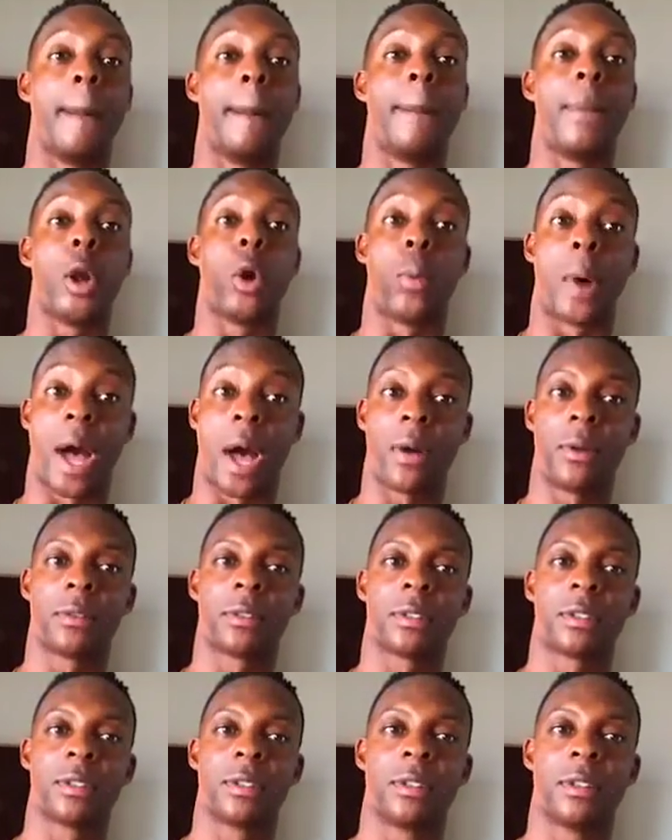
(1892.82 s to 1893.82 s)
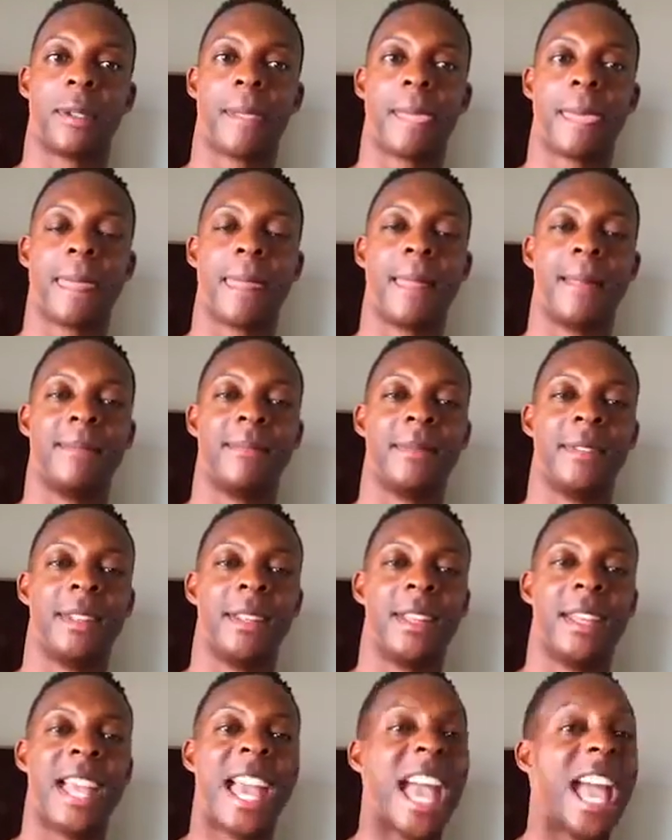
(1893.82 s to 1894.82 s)
Blow out.
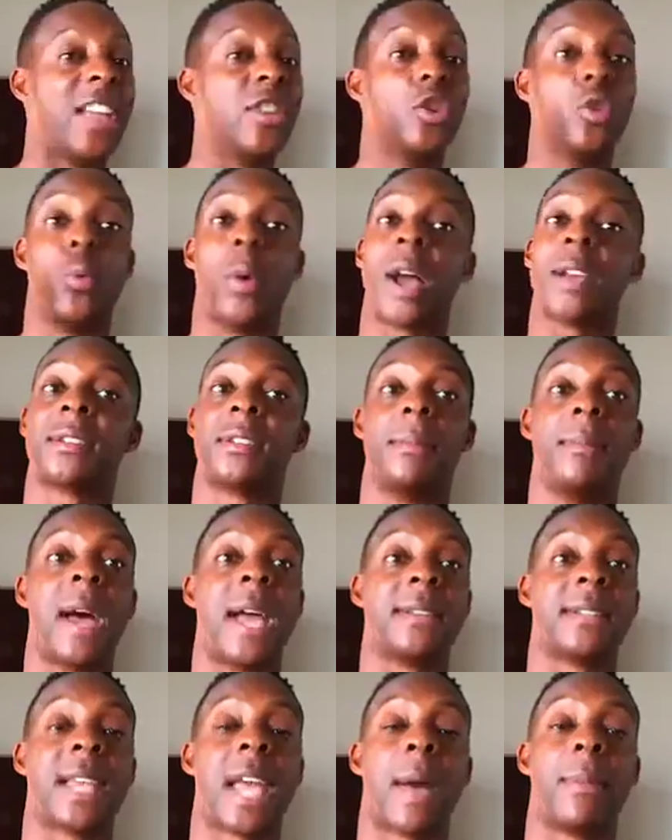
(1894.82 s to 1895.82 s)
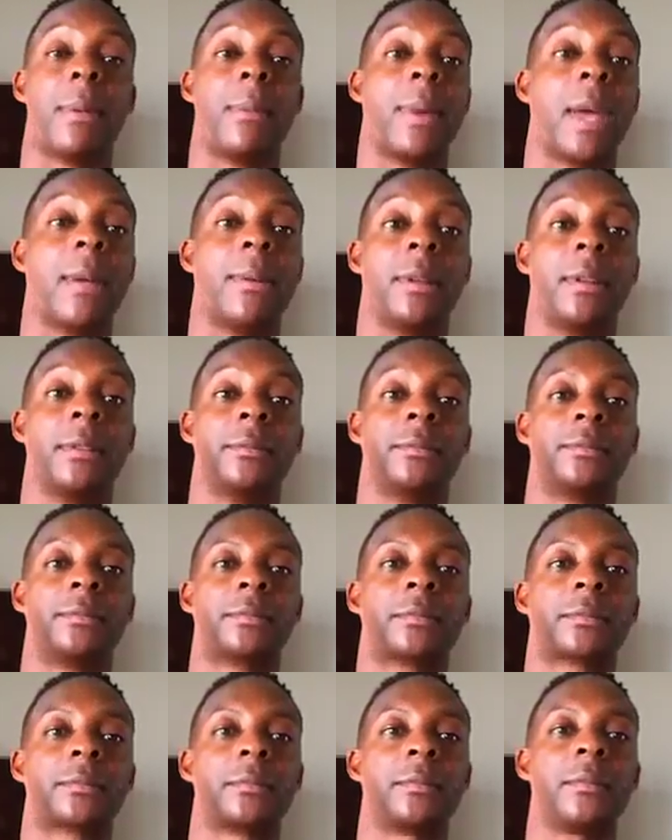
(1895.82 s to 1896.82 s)
And you watch the magic happen, baby.
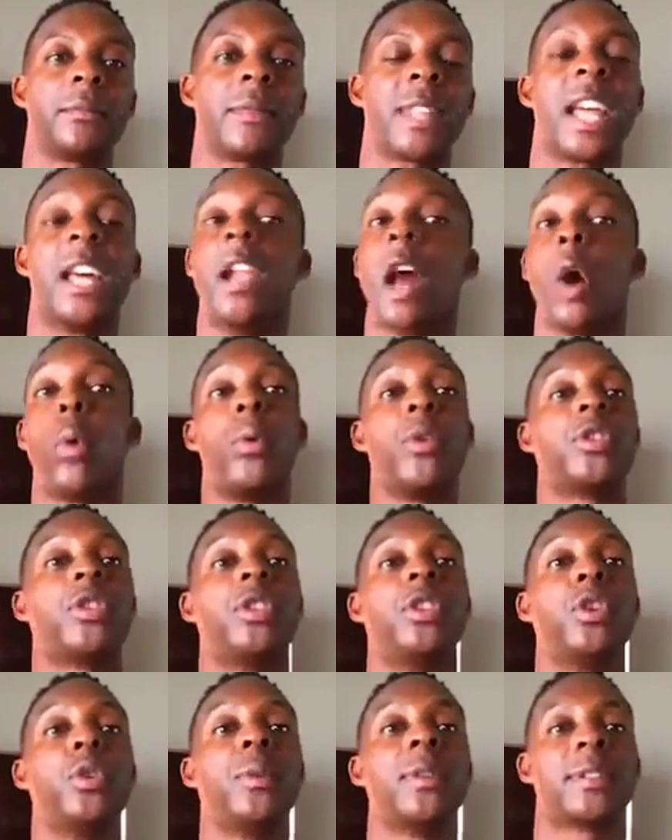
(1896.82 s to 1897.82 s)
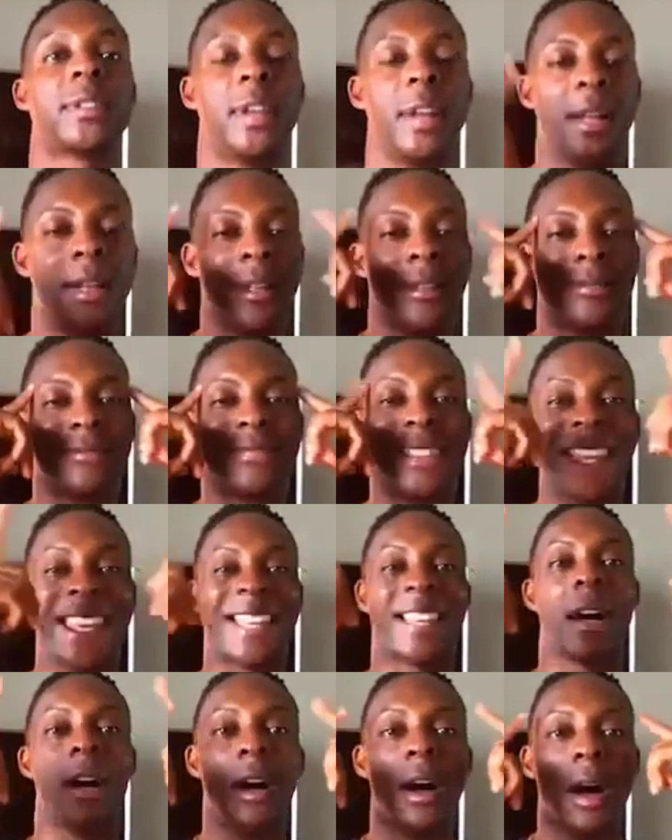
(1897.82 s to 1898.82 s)
And all I want you to do is
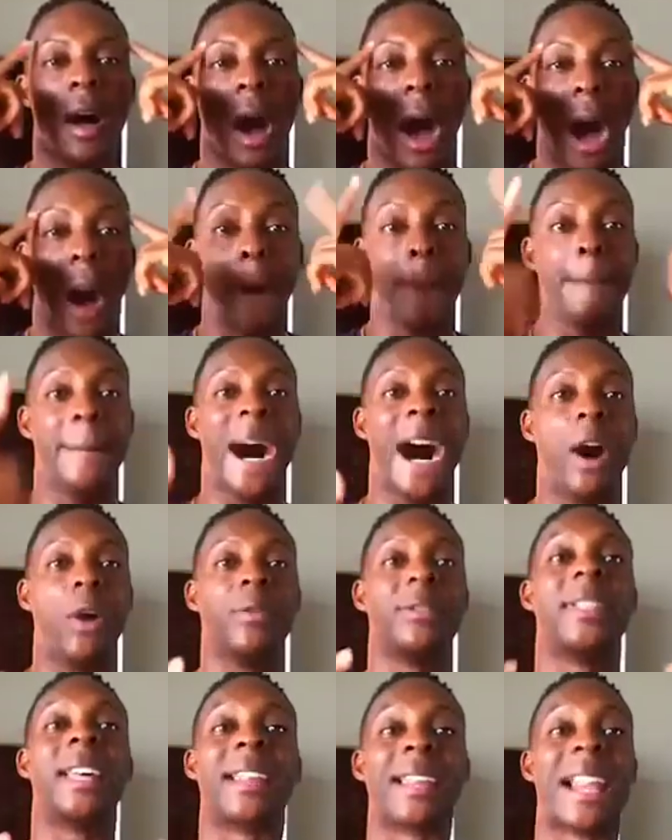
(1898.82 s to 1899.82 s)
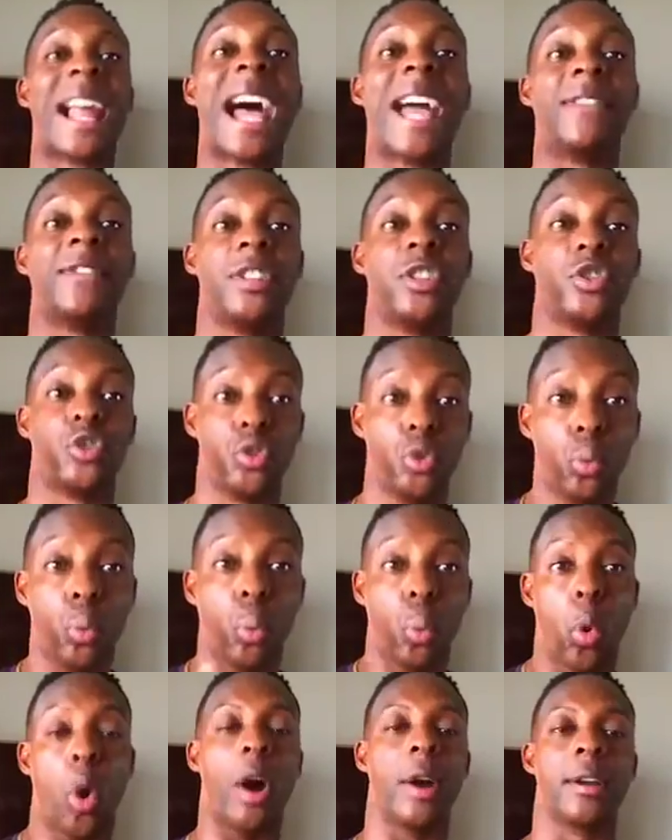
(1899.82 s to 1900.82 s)
think about the life that you
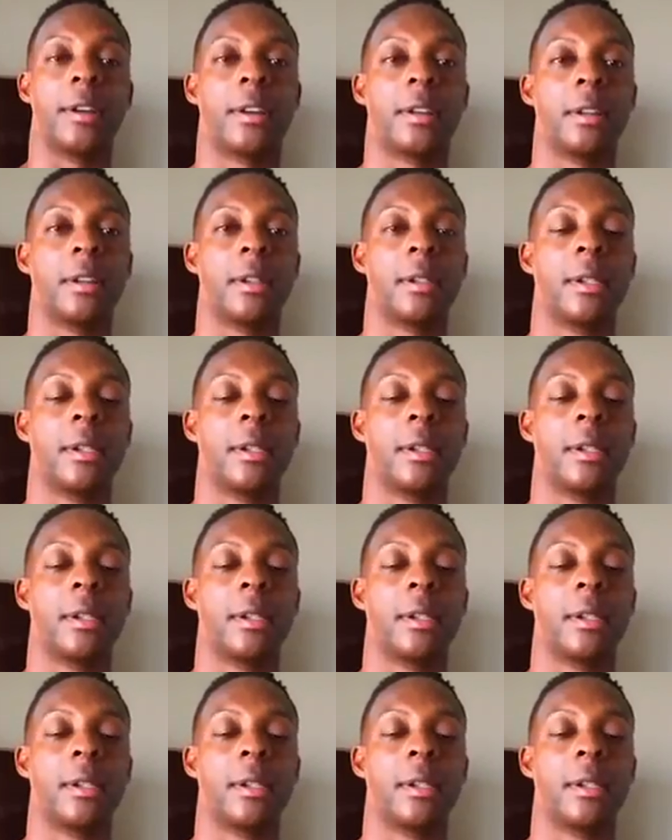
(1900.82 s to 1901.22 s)
want.